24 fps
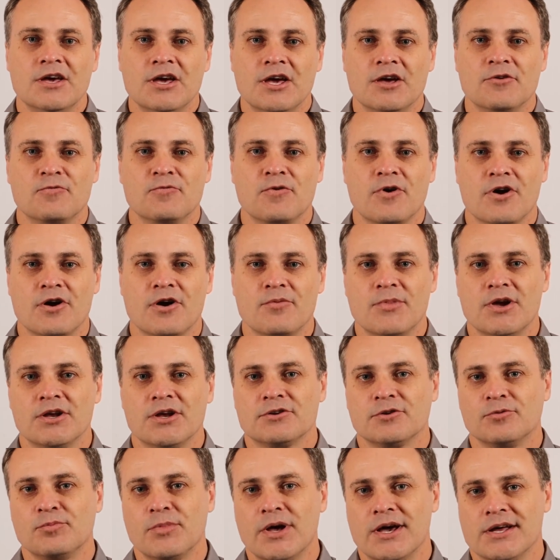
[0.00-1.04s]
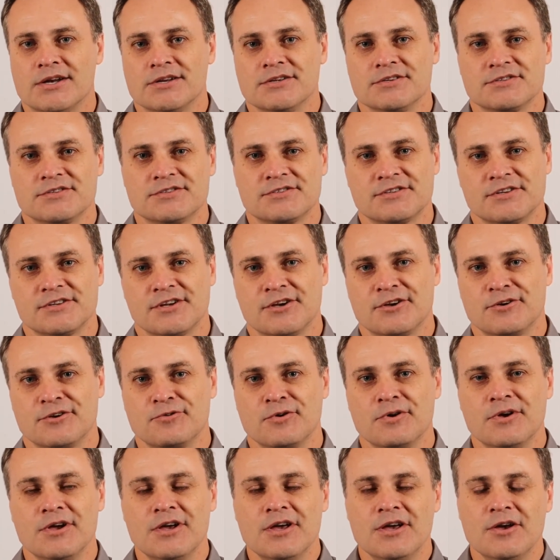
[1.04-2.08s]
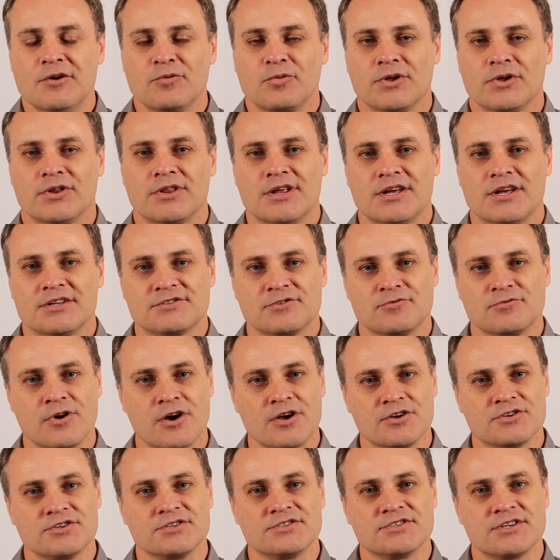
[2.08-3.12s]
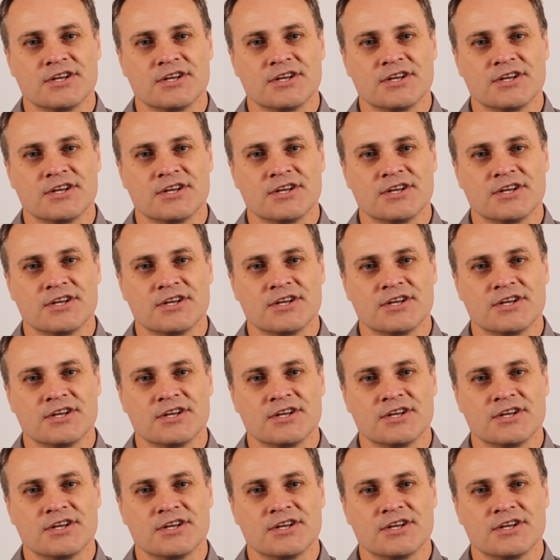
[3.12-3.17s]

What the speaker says: environmental matters. So whether that's erosion